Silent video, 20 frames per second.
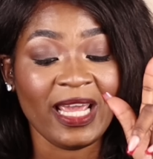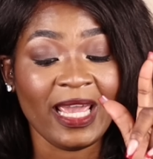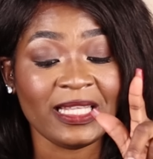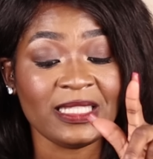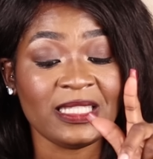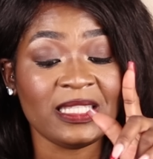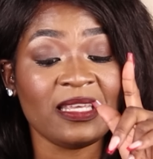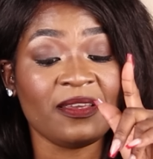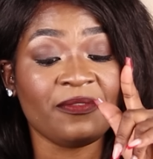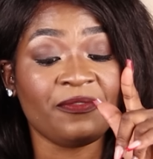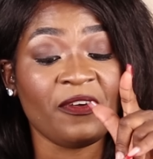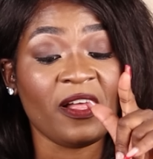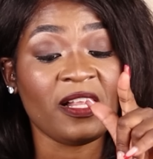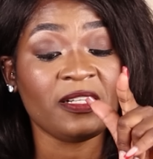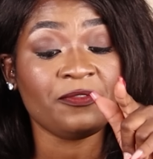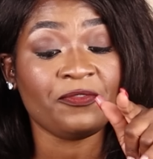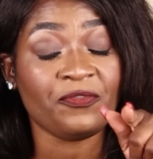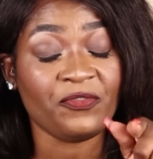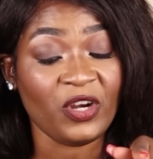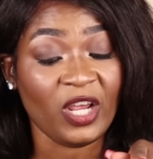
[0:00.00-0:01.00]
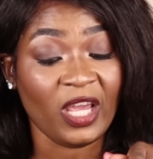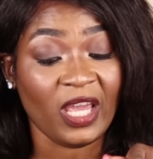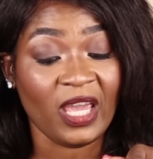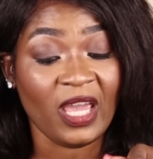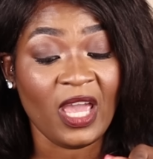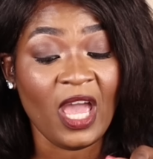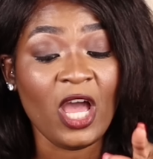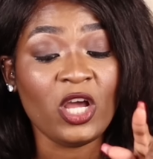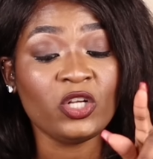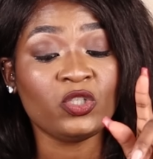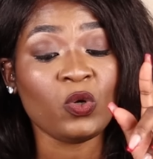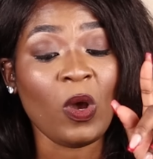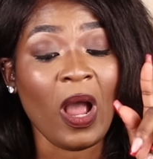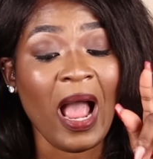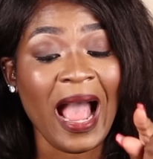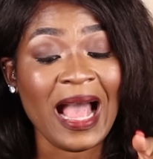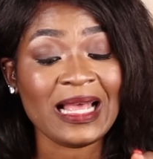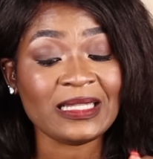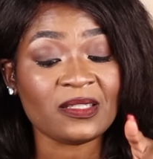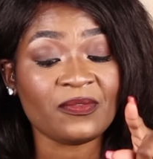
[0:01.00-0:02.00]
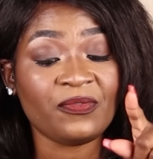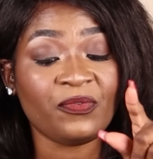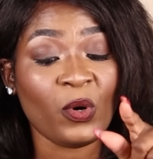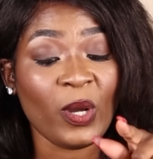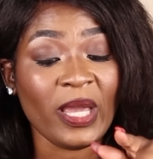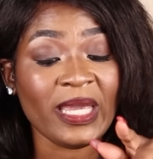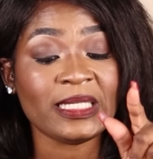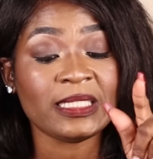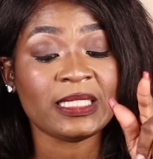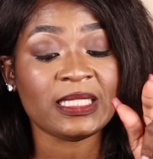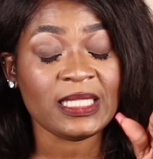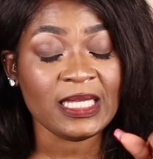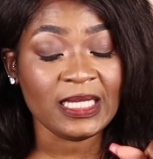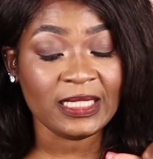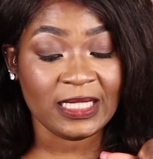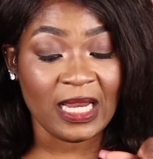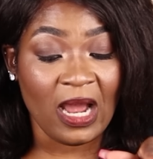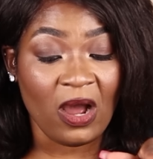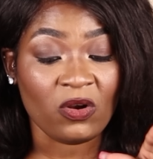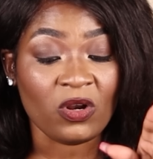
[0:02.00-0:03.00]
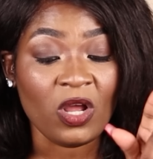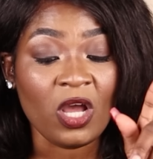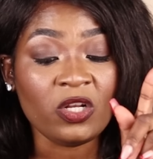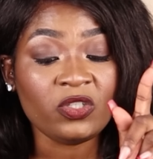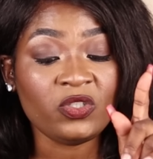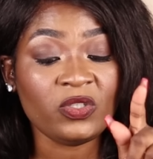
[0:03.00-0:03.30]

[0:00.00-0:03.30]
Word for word: hence they felt free to ask for a sit down.